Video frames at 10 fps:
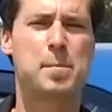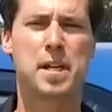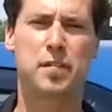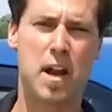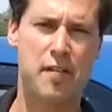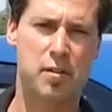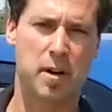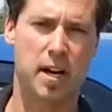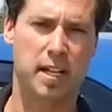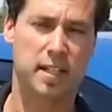something for
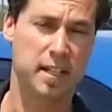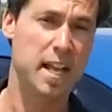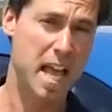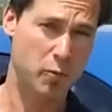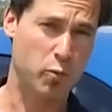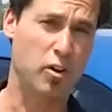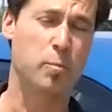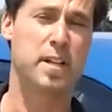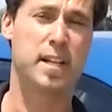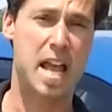everybody and
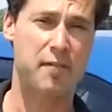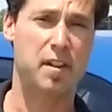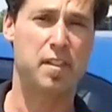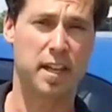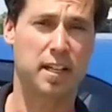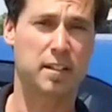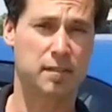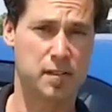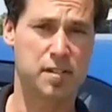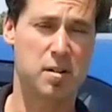will be everything
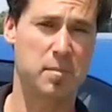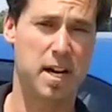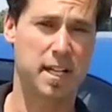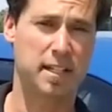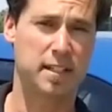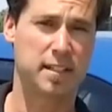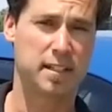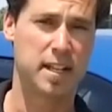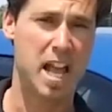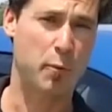for somebody.
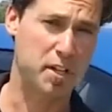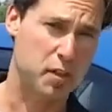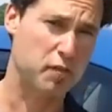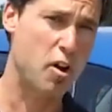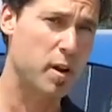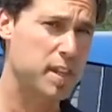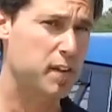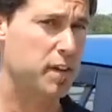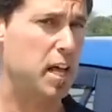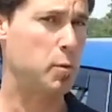And when you throw in
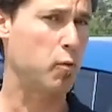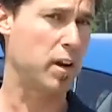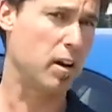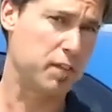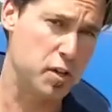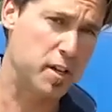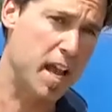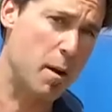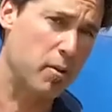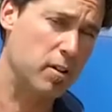the available rear view
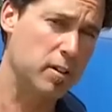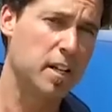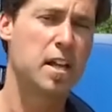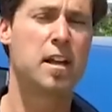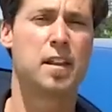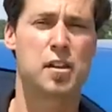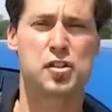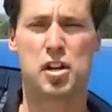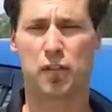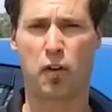camera,
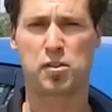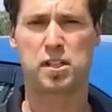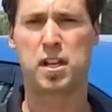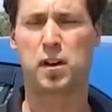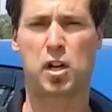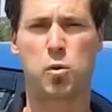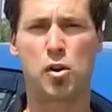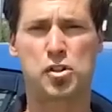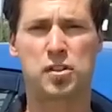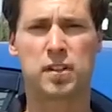your versatility
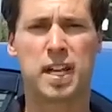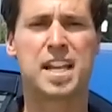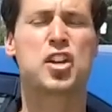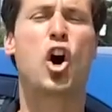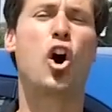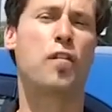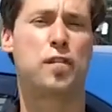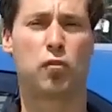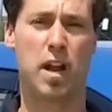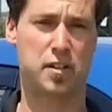quotient is
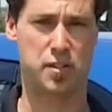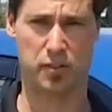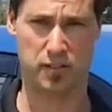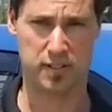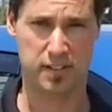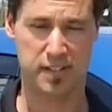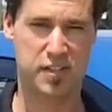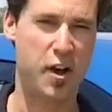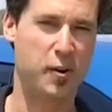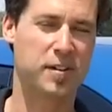off the register.
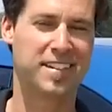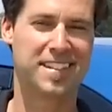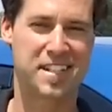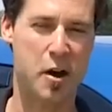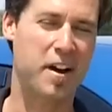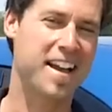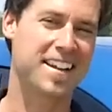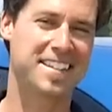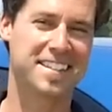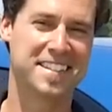So go
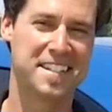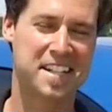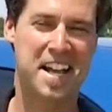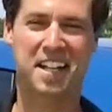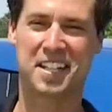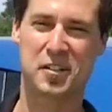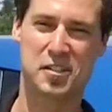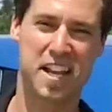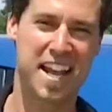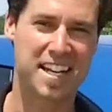ahead, kick a little
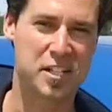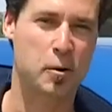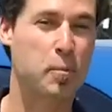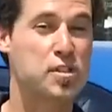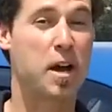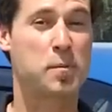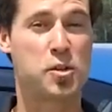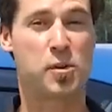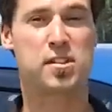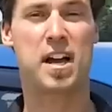sand in your
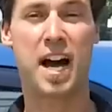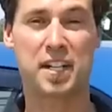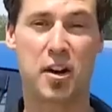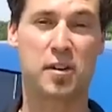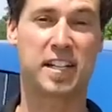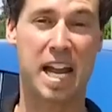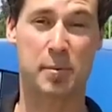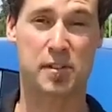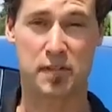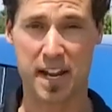presumptuous Honda owning
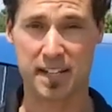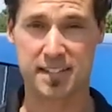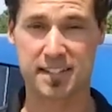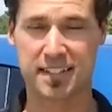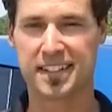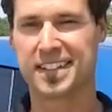neighbor's face.